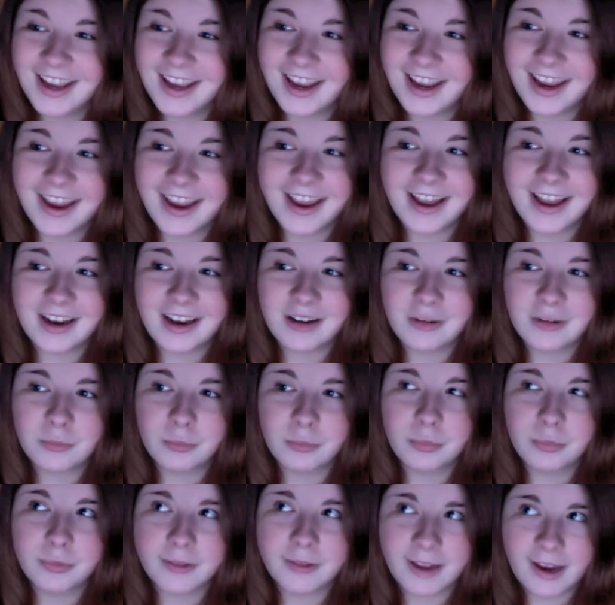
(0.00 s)

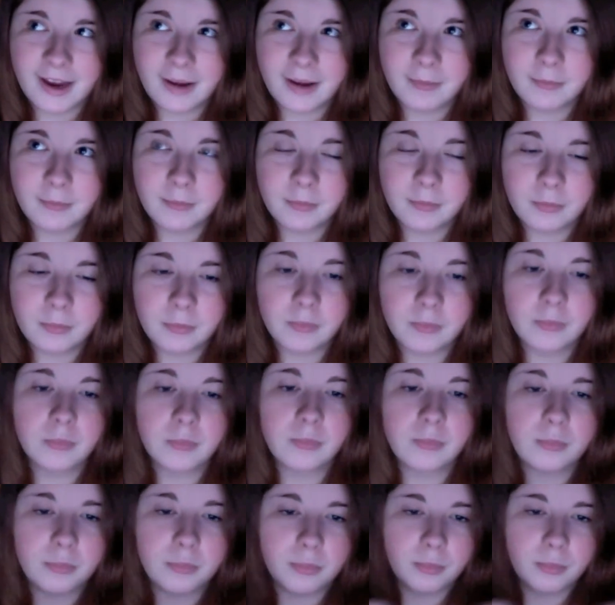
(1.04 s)
And Blam,
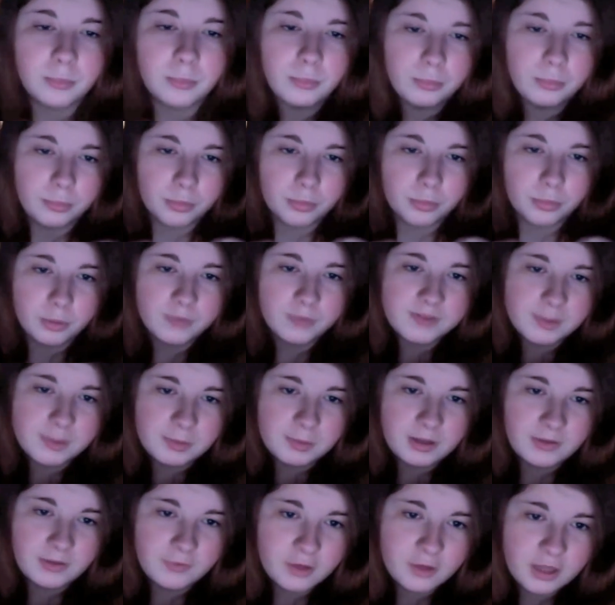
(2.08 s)
Bro
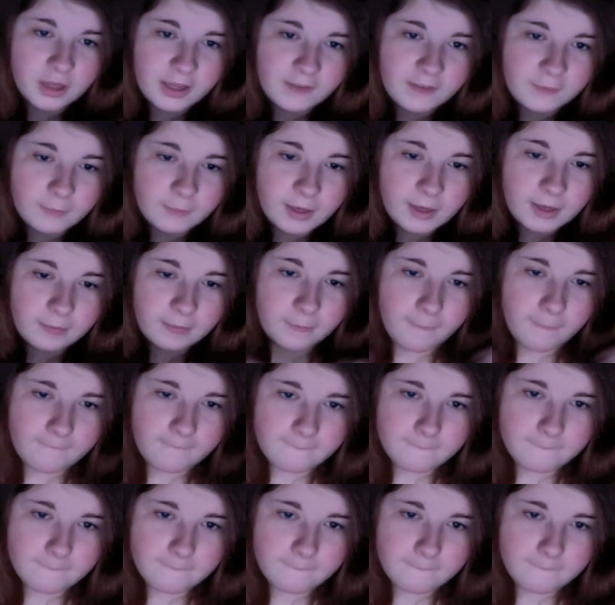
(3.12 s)
CP for life, man.